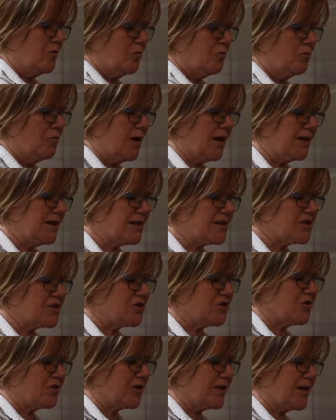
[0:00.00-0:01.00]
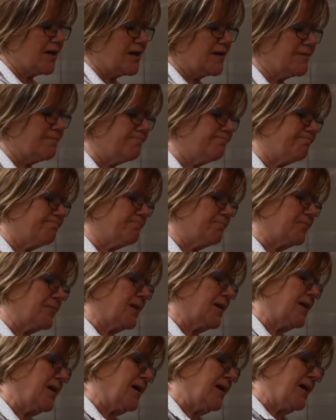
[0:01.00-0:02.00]
While it's cooking,
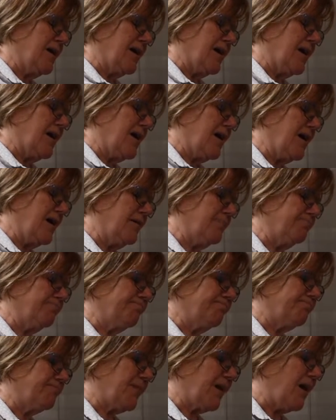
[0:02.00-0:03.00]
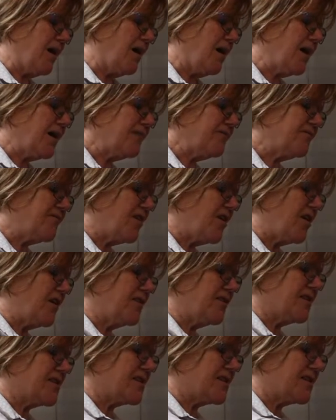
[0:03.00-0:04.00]
I
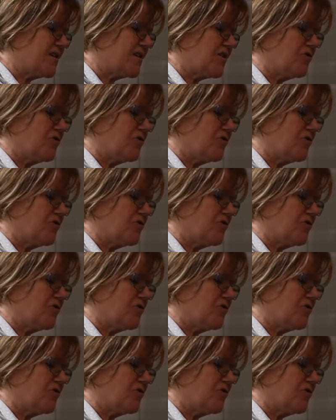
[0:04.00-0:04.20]
find this